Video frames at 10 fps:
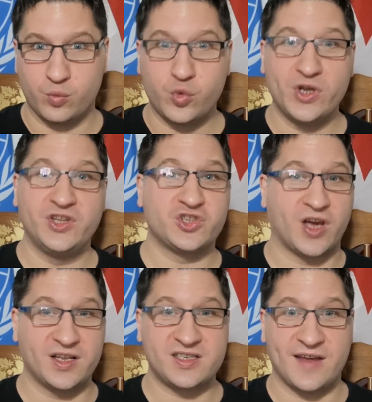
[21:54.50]
really
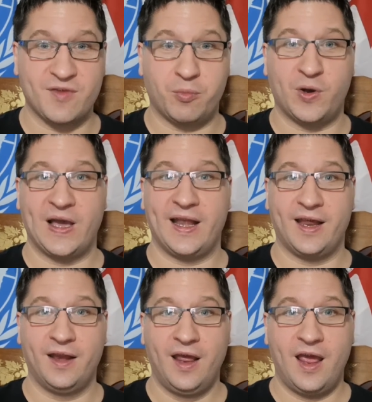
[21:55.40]
trying to save the
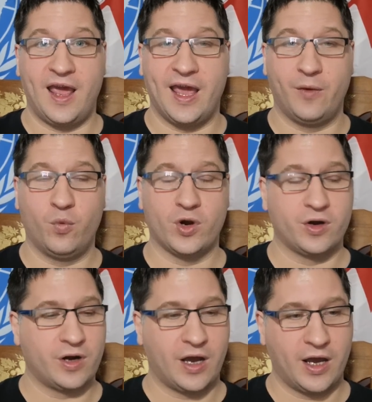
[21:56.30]
planet and
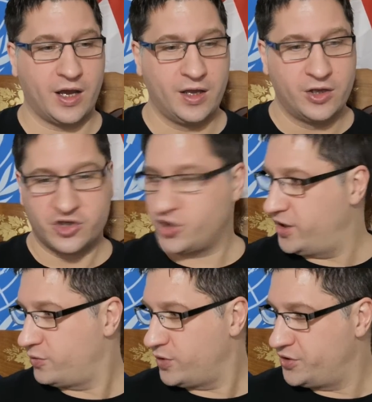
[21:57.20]
we're uh,
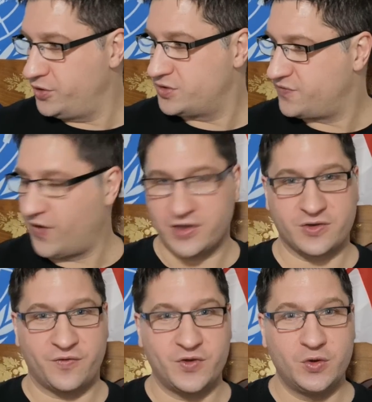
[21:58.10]
trying to reduce
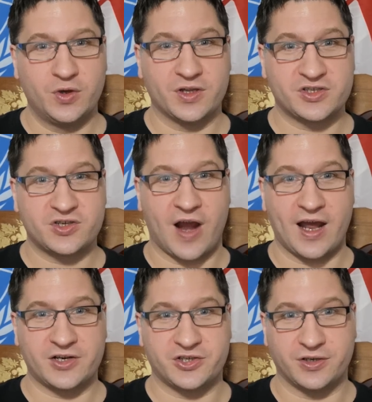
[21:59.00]
fossil fuel
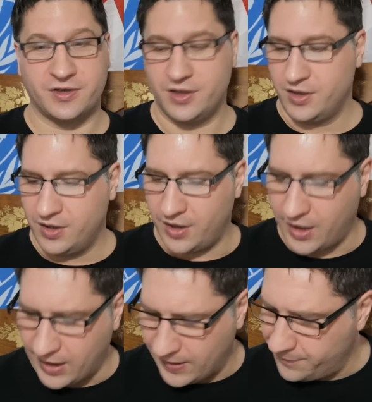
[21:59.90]
extraction,
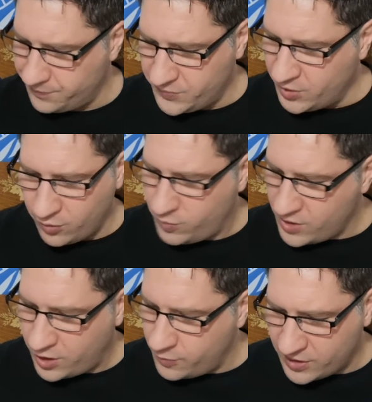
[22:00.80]
uh, you know, we
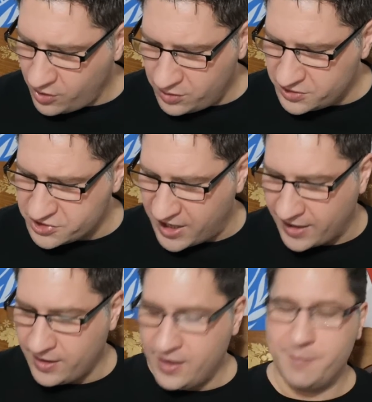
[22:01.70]
got to acknowledge
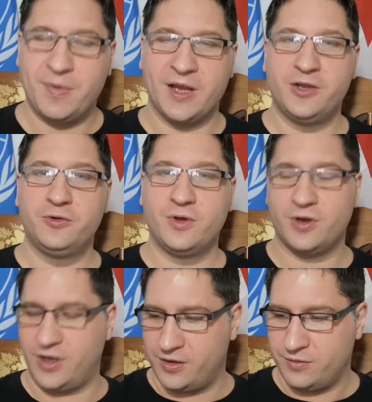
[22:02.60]
that. But
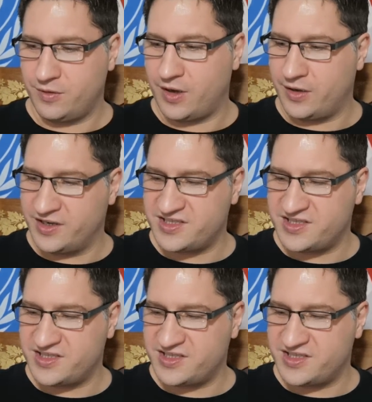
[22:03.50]
you, in an